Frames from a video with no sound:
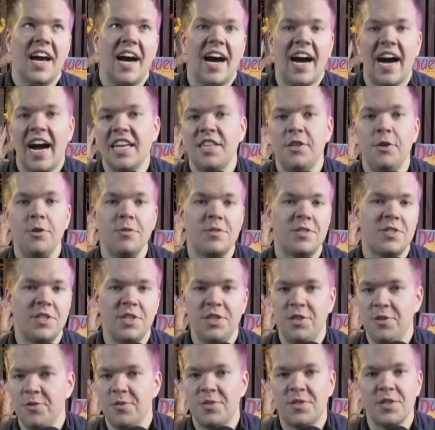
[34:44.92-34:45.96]
I used to
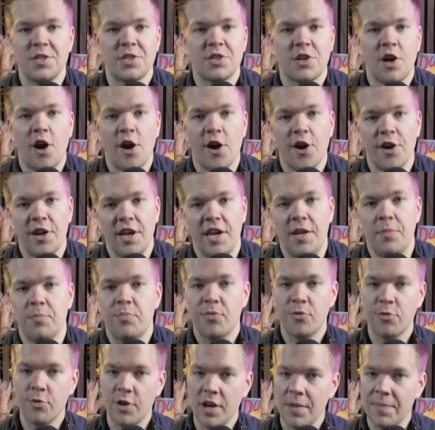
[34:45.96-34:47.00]
use this card in
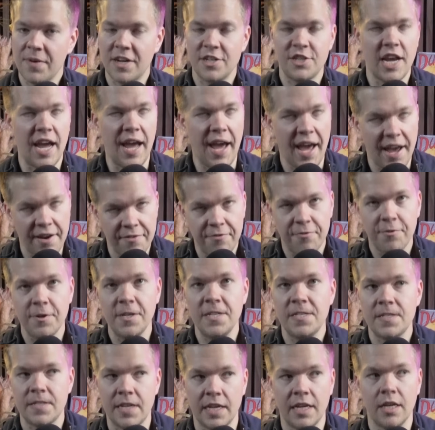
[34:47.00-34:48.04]
pretty much every
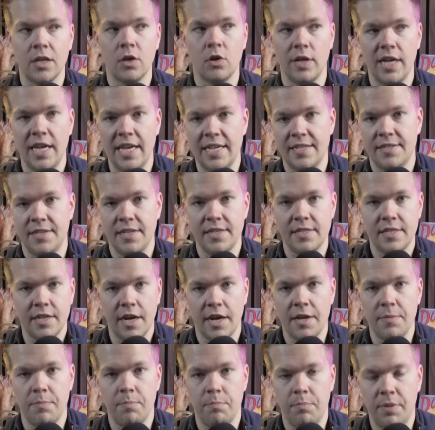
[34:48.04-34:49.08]
single Isit
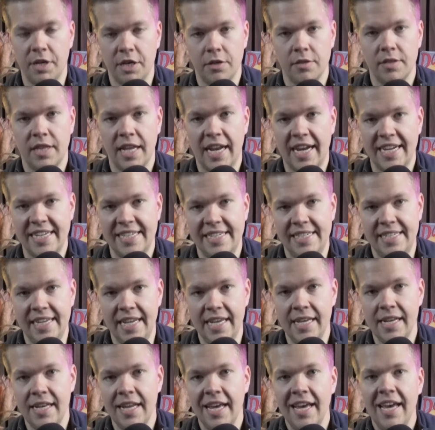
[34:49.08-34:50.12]
type build that I
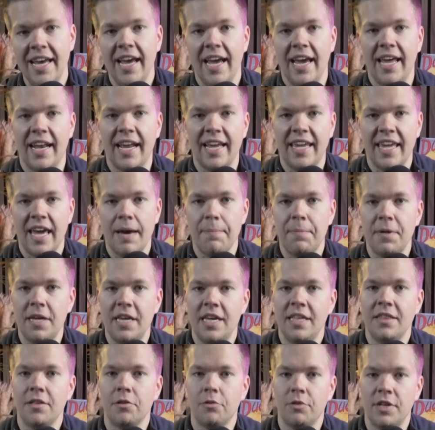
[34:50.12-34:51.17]
did, and I kept it
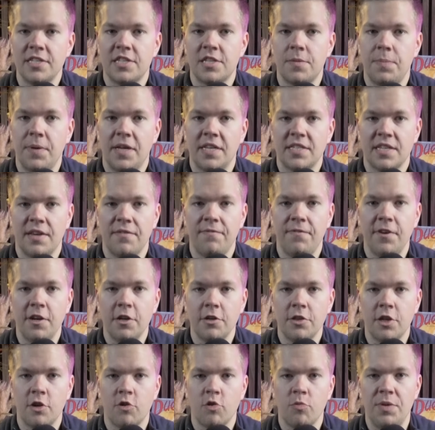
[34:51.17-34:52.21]
in the list because I
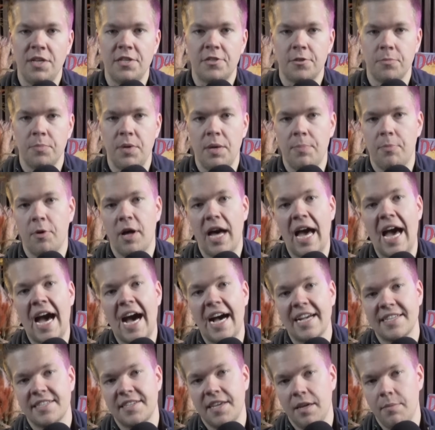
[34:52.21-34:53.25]
figured there would be some people
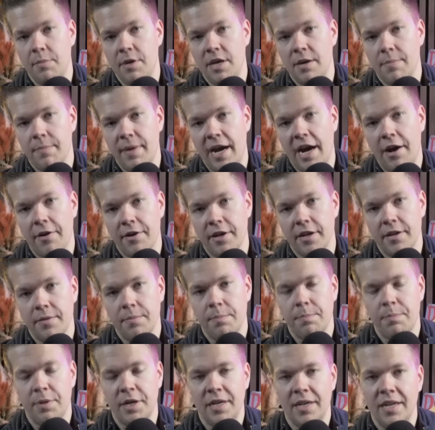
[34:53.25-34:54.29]
asking me about it.
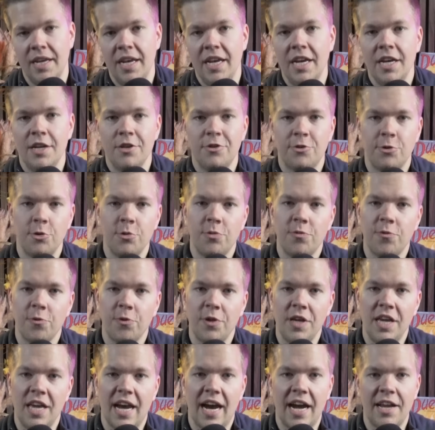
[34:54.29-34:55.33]
But
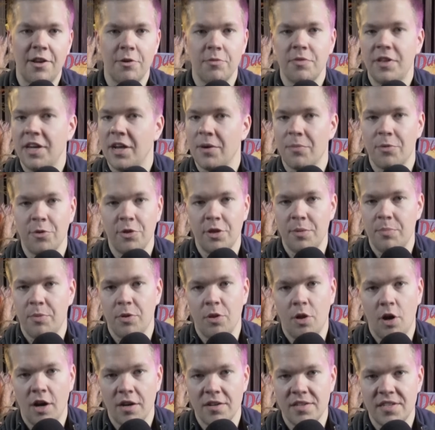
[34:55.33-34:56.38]
truthfully, I don't think it really
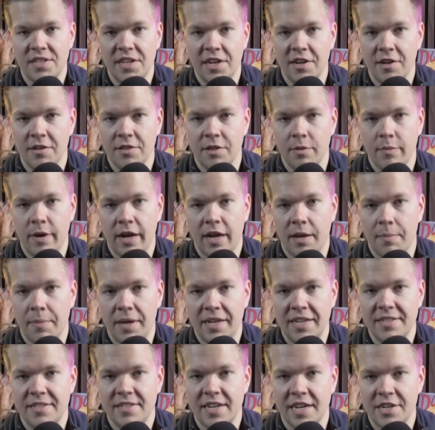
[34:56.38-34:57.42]
belongs here in the
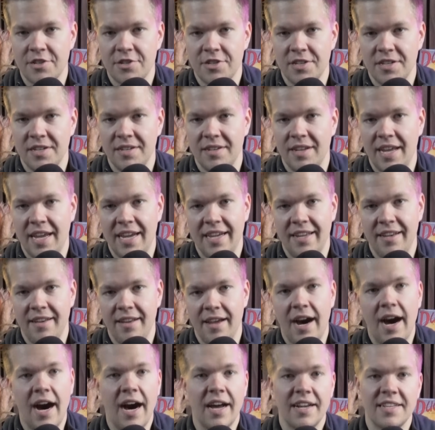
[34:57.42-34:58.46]
recommended section, and
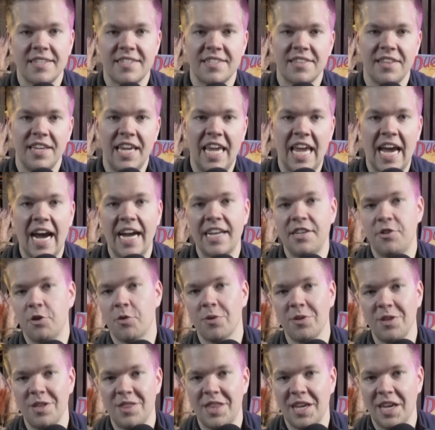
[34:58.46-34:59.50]
honestly, I don't
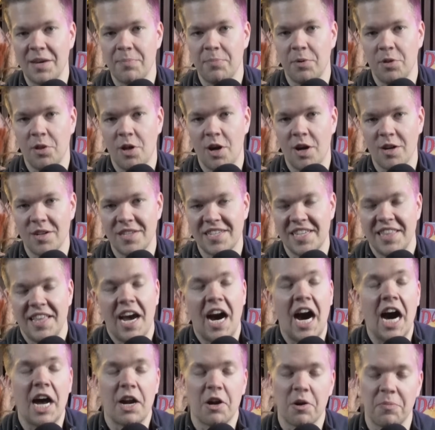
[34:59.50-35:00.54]
really think it belongs in the
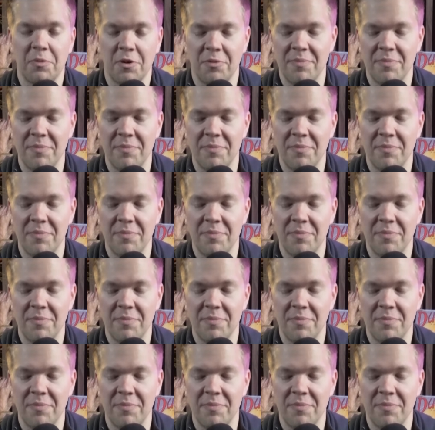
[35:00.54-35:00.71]
honorable